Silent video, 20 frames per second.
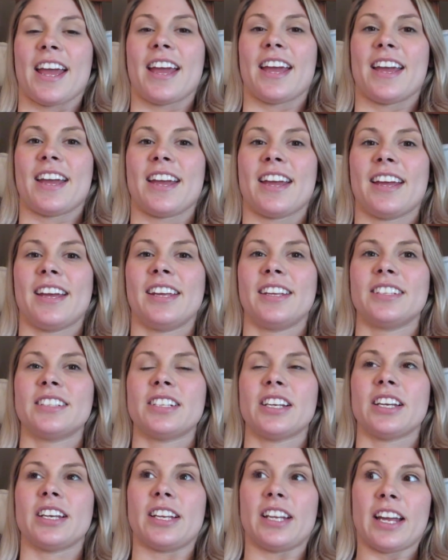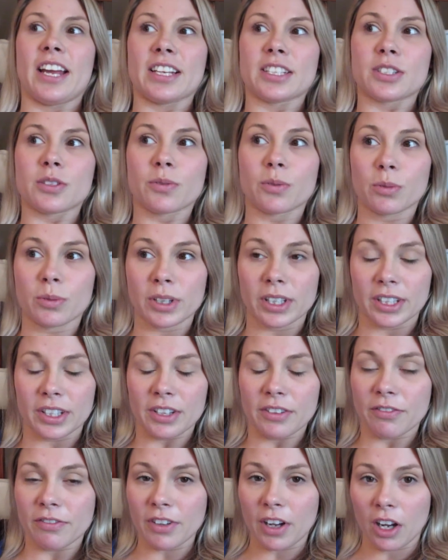and it has
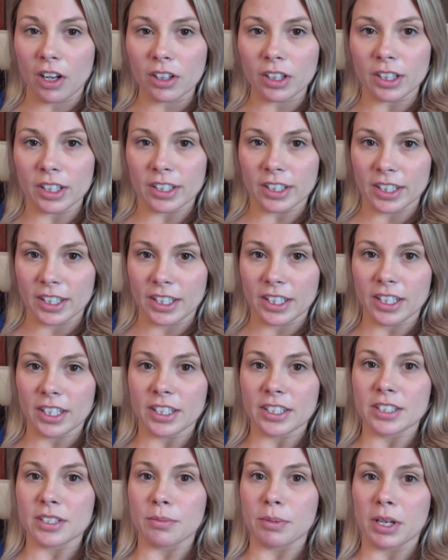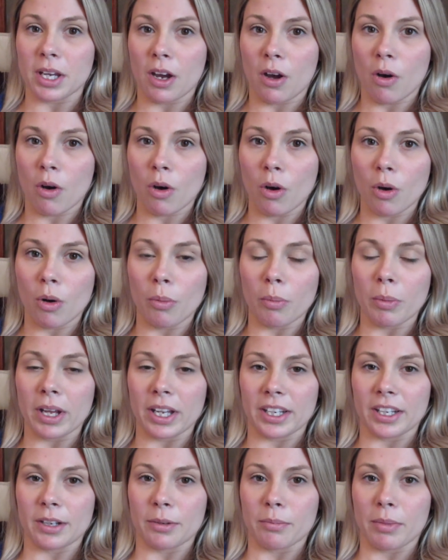really felt good to be home
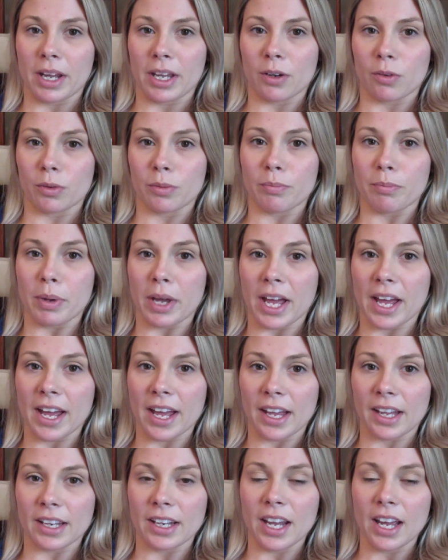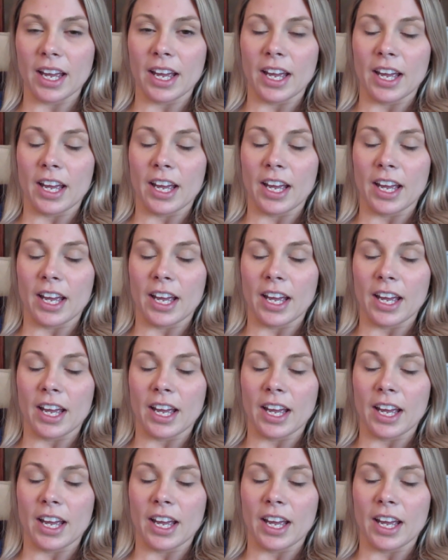and in my own bed